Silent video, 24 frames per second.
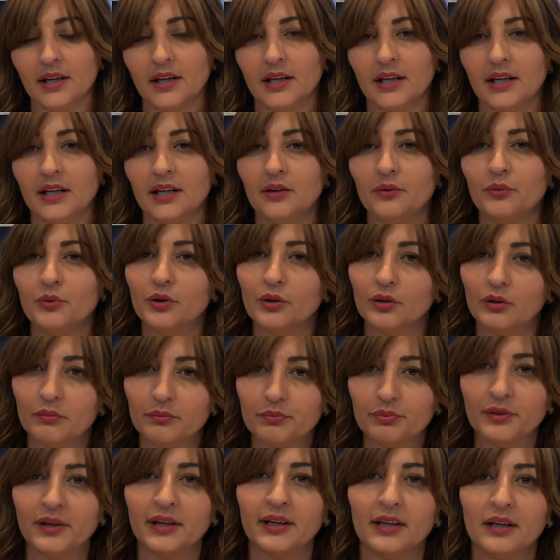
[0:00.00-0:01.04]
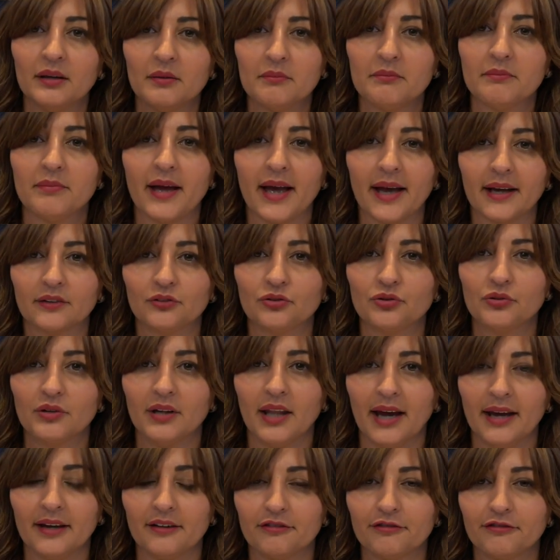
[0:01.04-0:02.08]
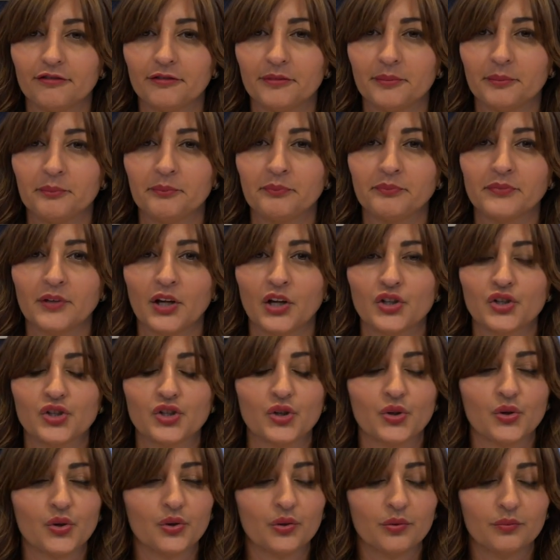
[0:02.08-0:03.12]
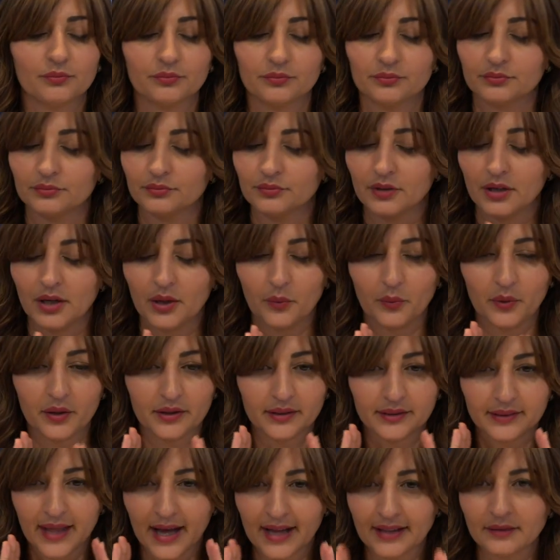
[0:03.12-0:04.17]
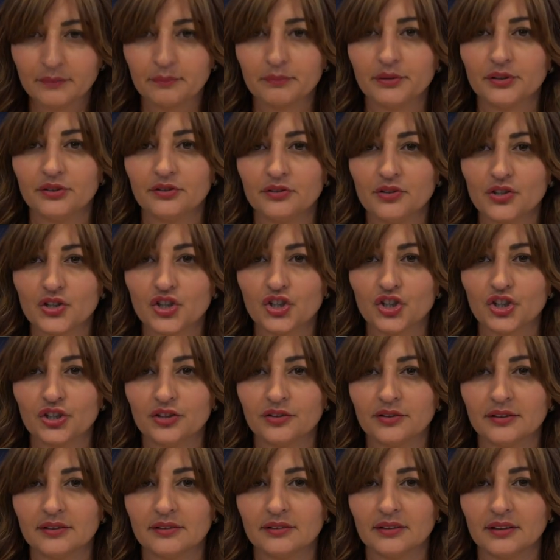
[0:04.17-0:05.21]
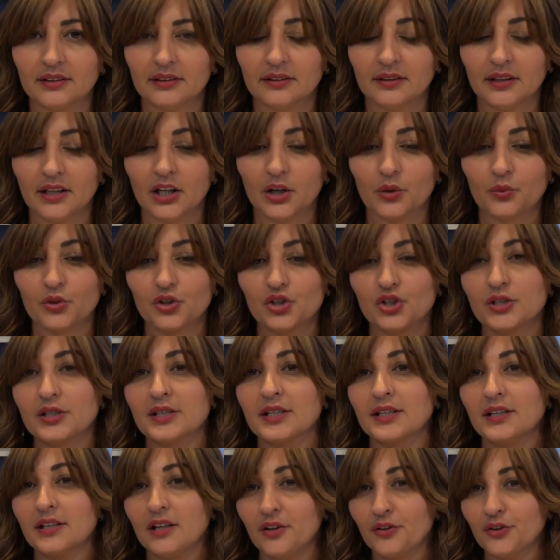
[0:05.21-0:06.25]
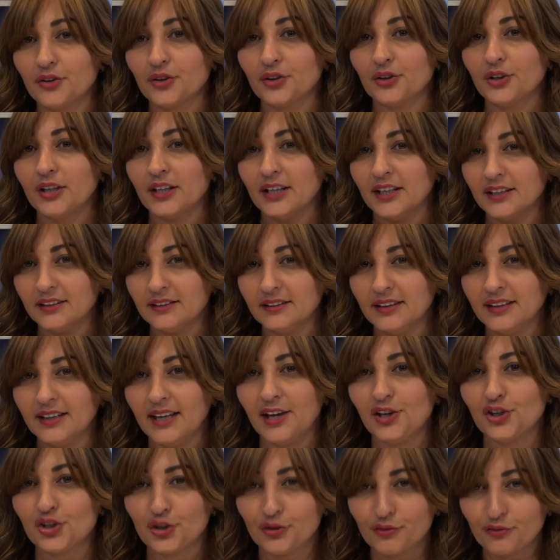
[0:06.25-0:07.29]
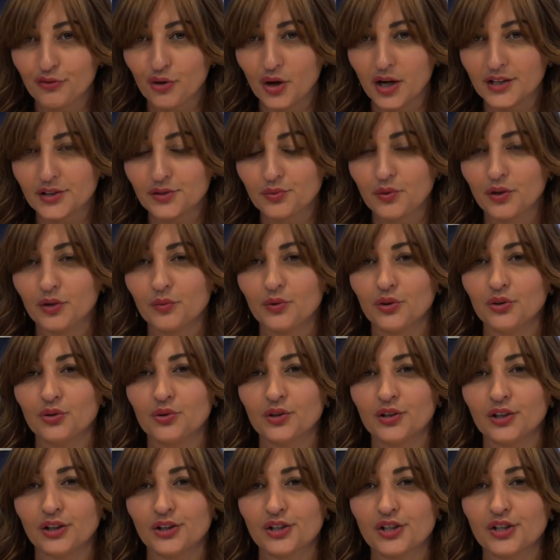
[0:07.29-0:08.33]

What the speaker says: He will bring him back to life. So with that certainty, which is another indication for us when we're doing our